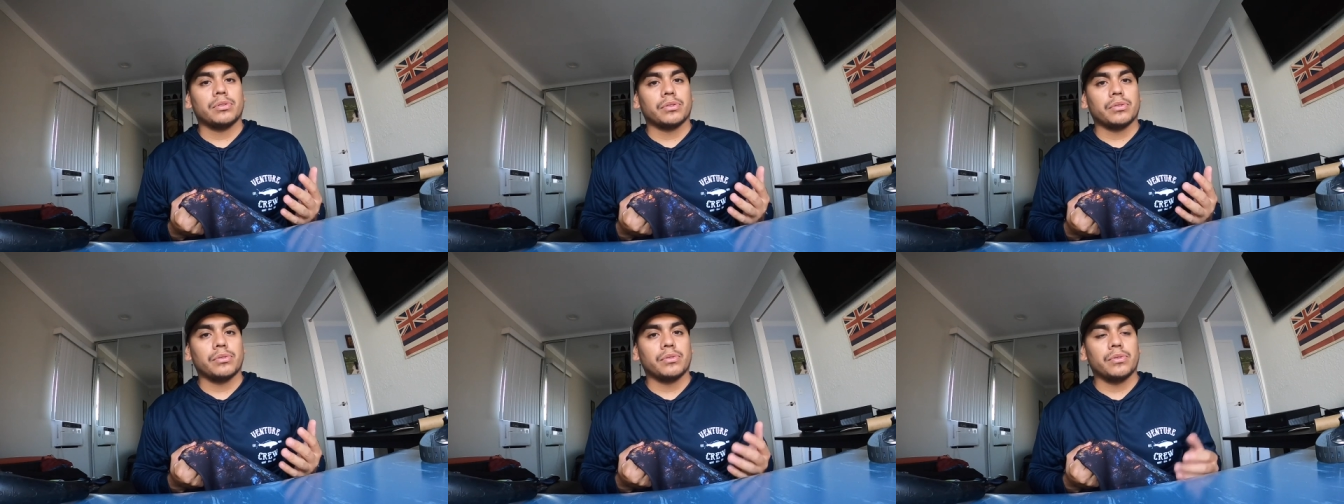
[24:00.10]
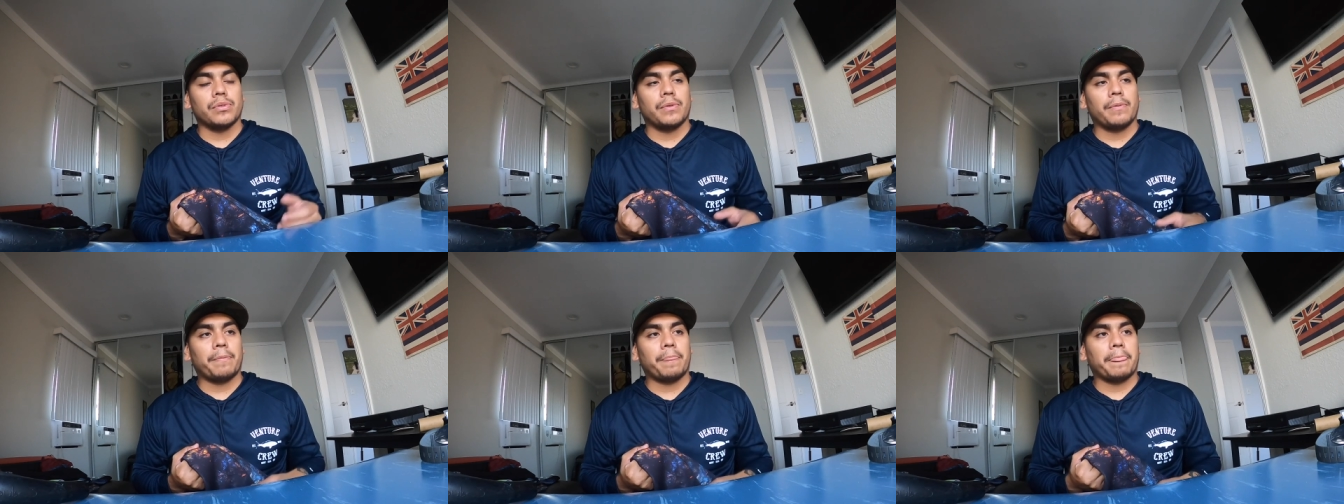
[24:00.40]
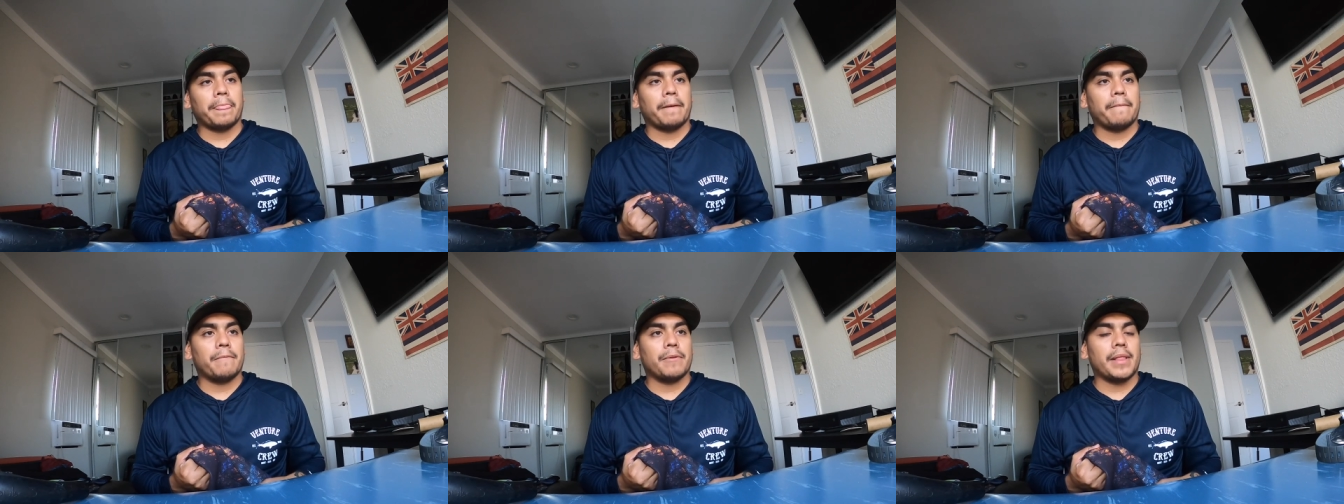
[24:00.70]
suit,
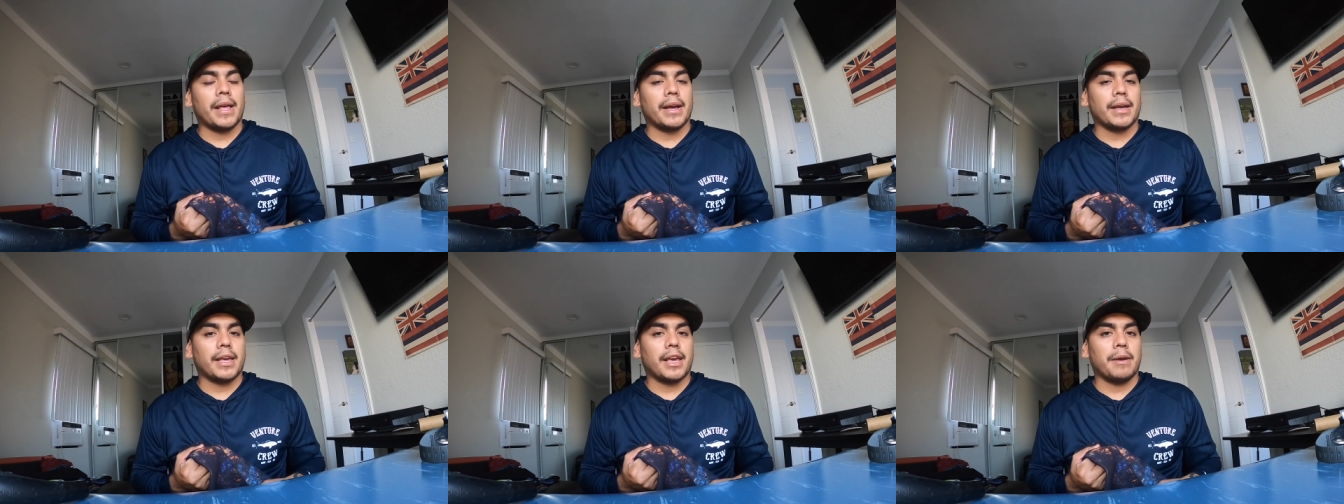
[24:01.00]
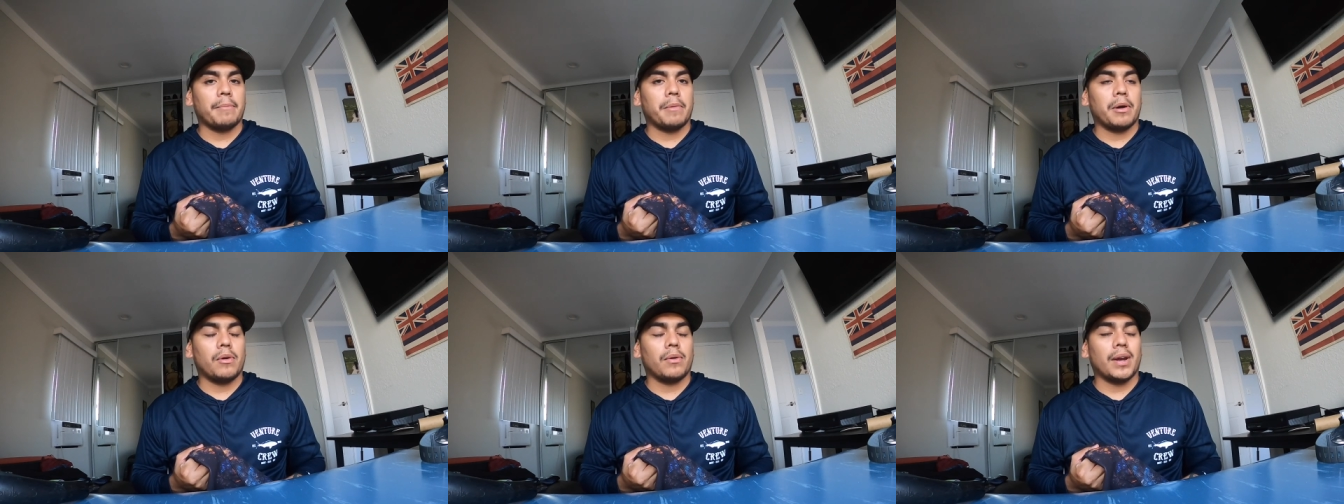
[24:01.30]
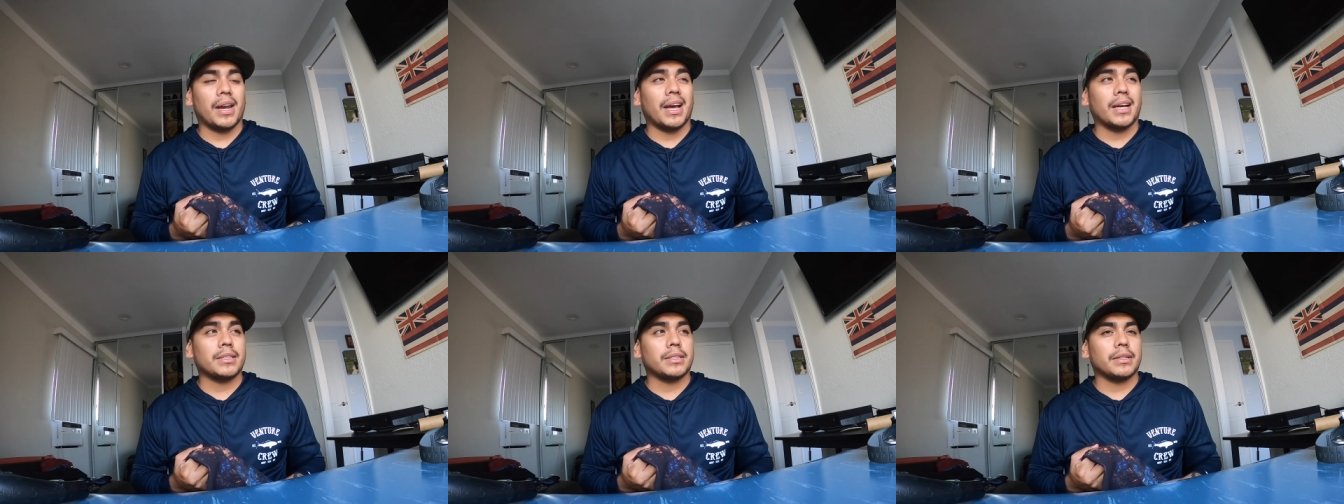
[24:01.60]
when that came
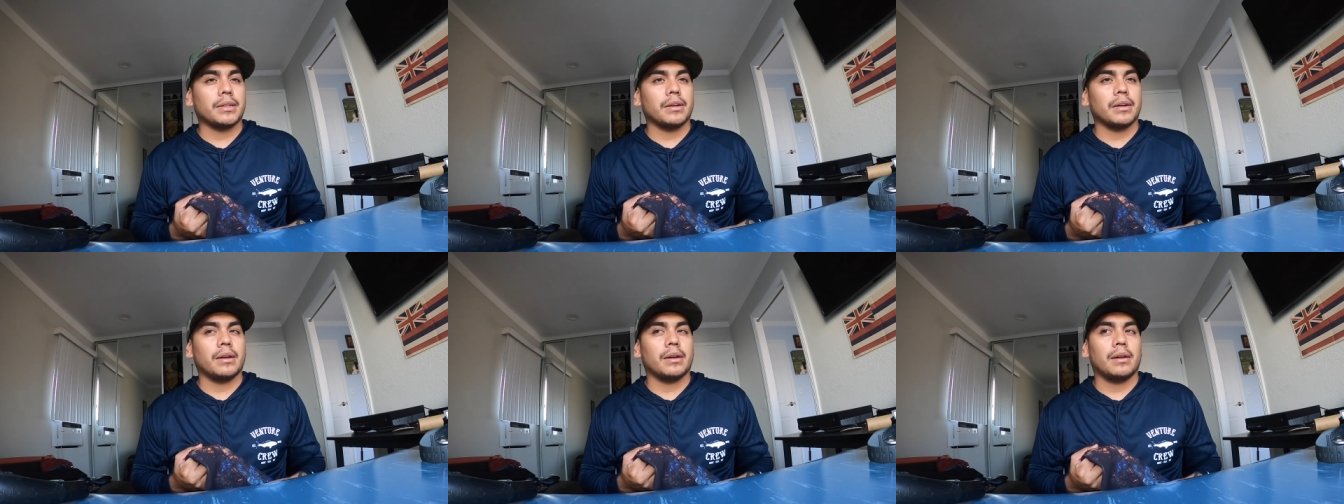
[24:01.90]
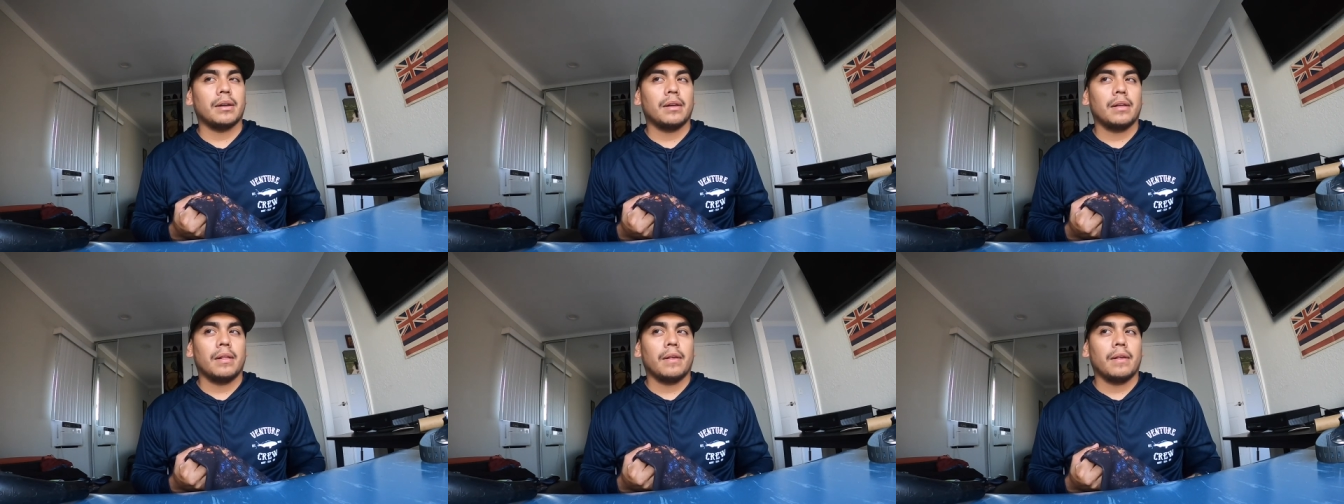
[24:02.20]
out last year,